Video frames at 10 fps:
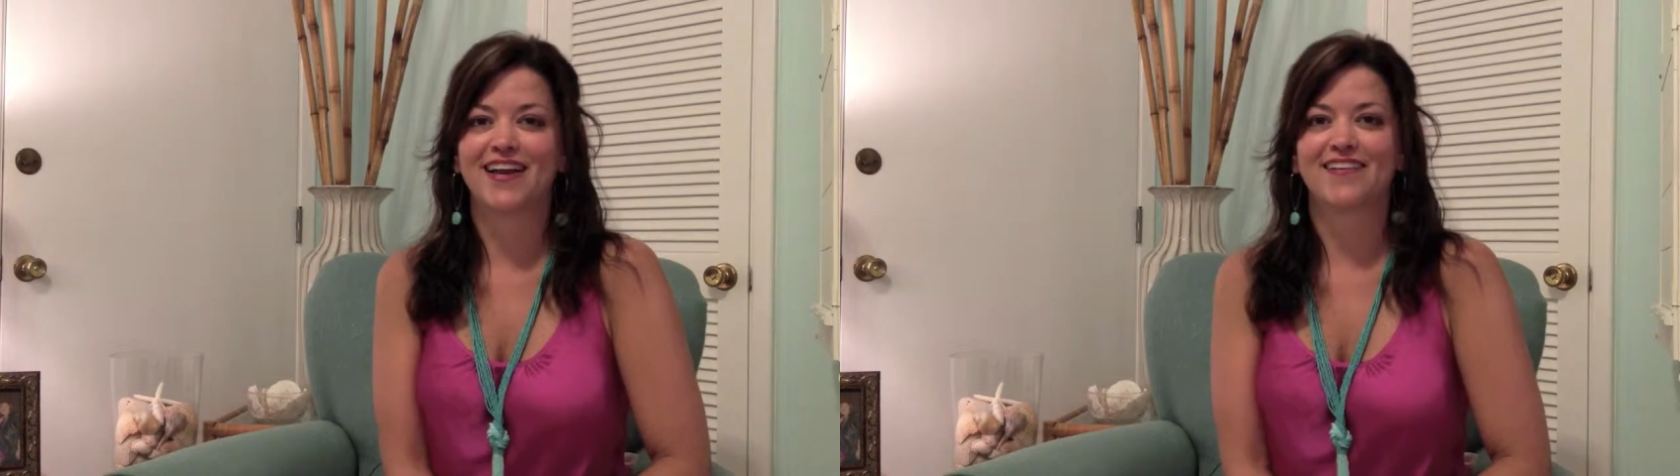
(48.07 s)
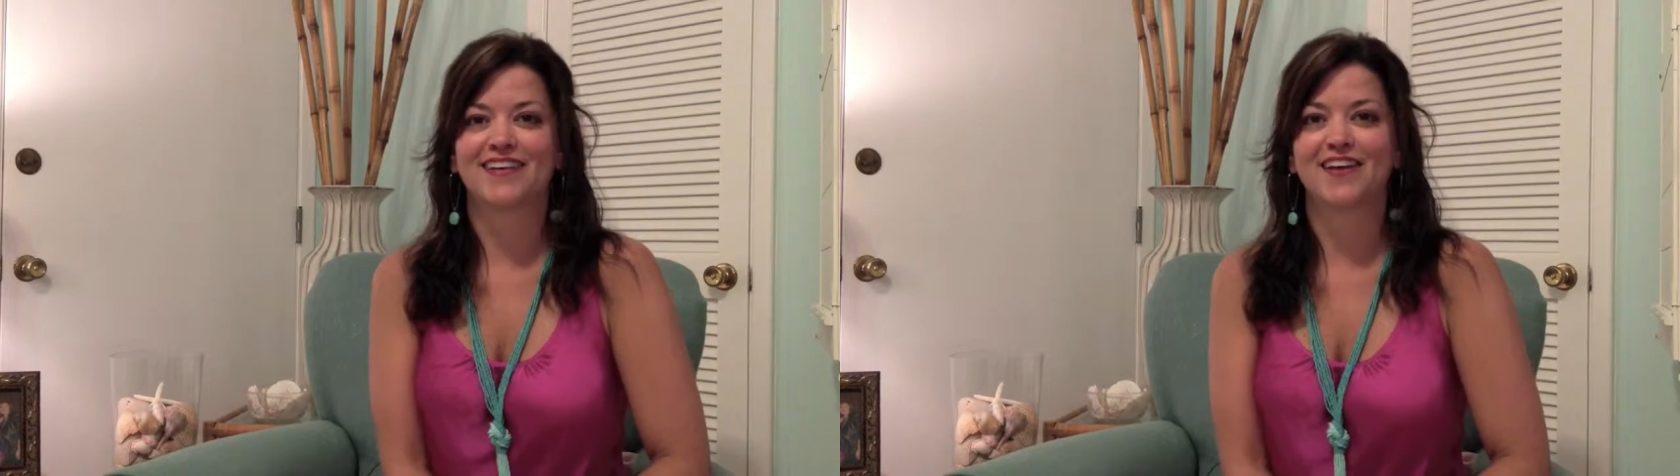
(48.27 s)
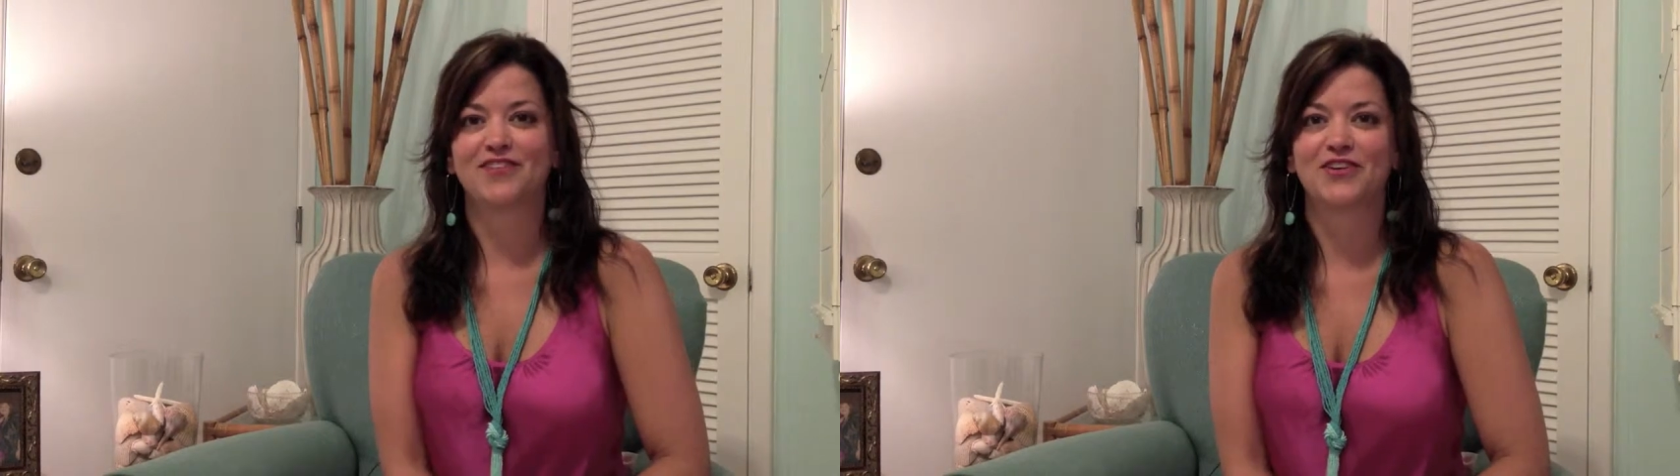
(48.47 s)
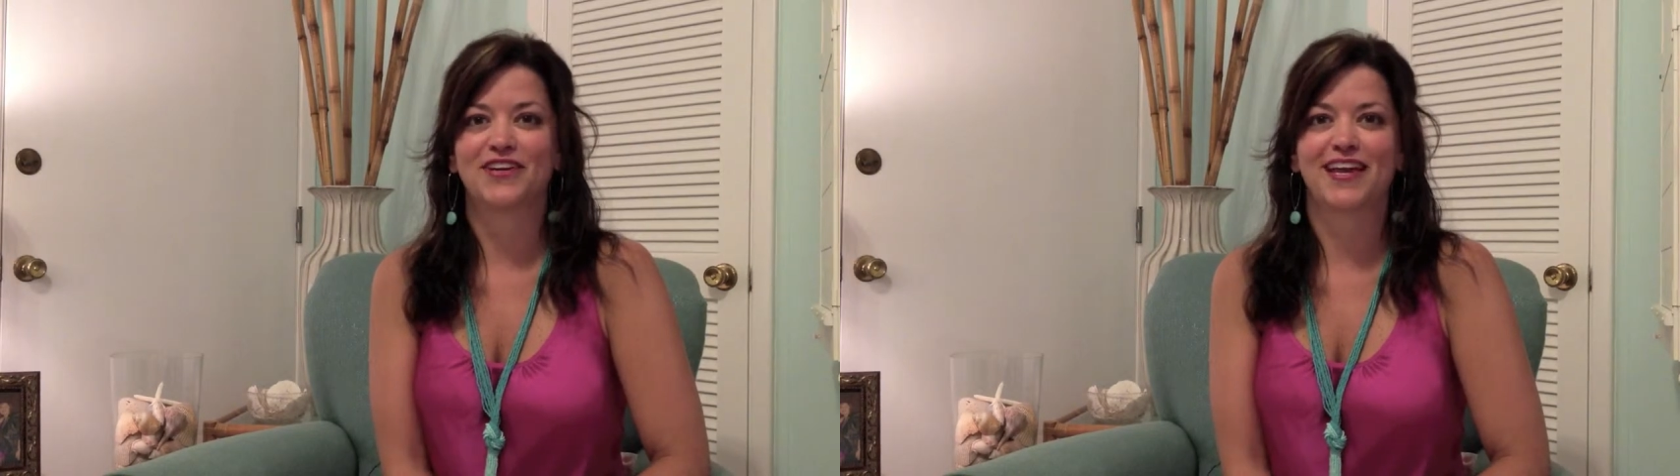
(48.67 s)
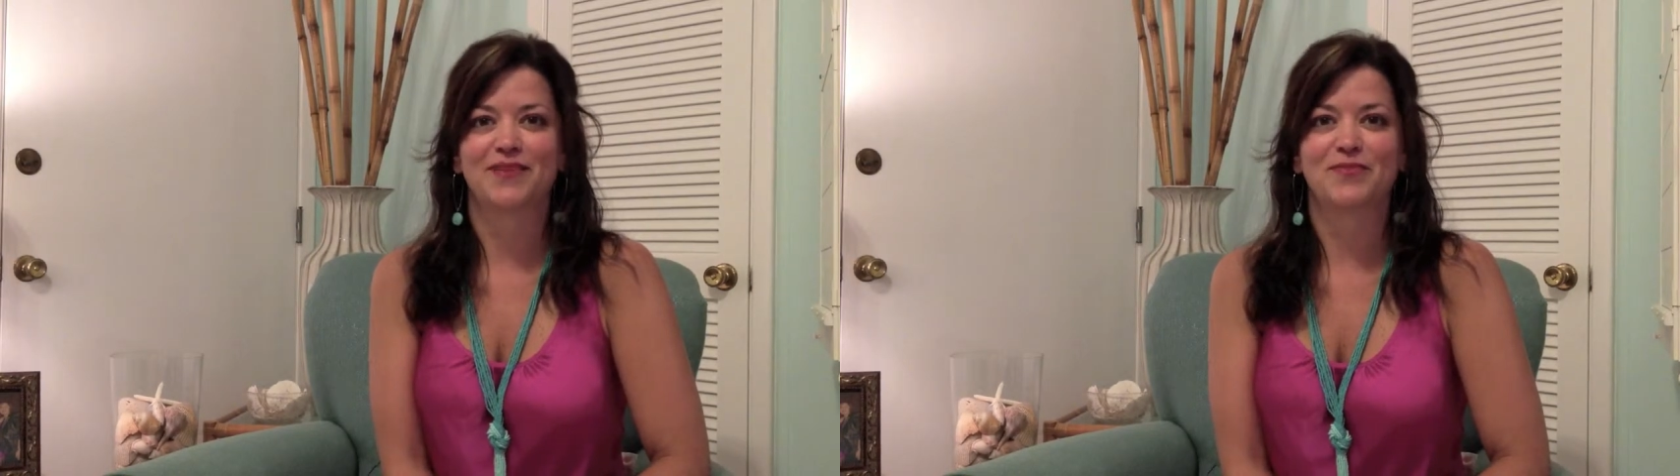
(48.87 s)
it out and have a
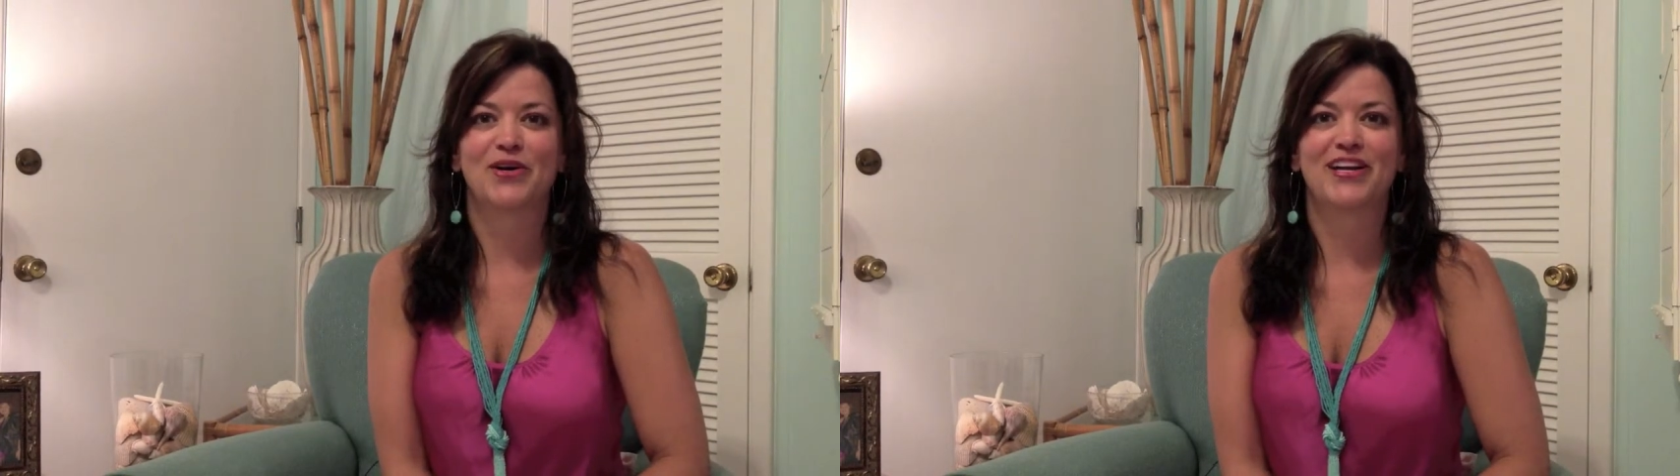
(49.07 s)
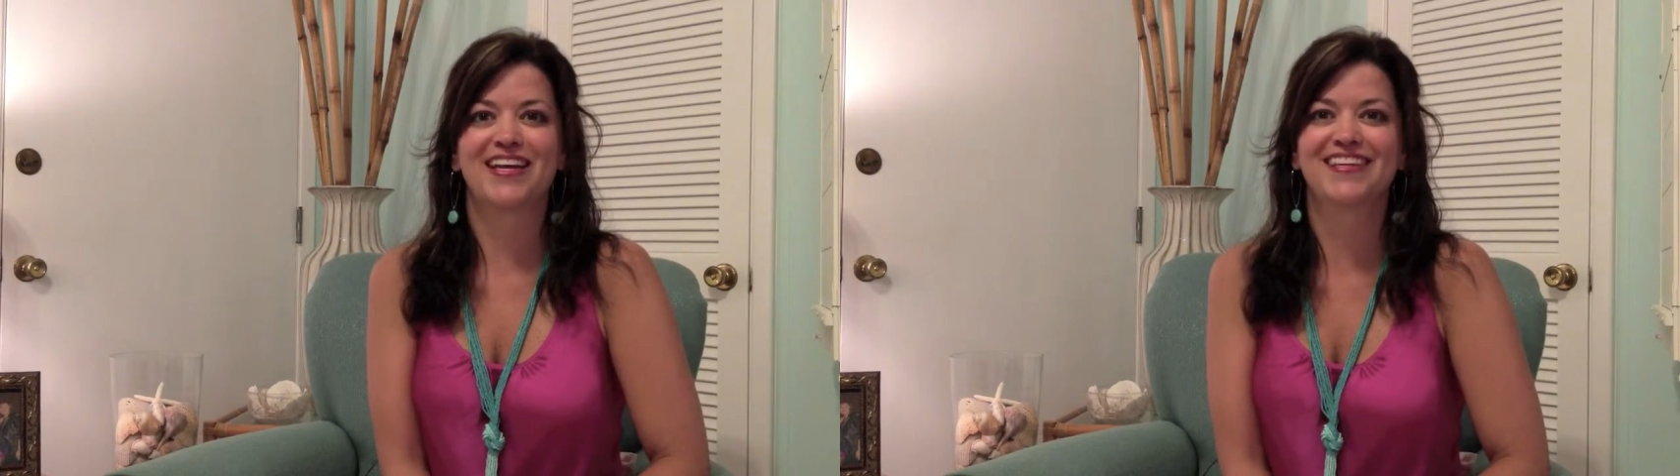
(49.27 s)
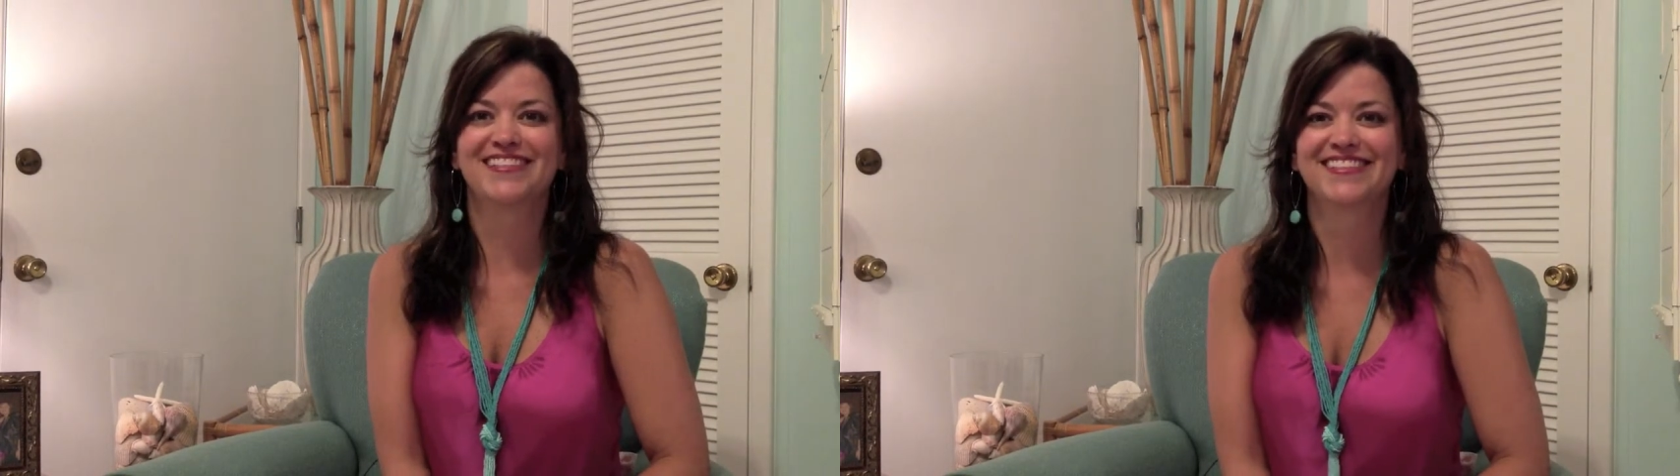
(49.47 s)
hurricane party.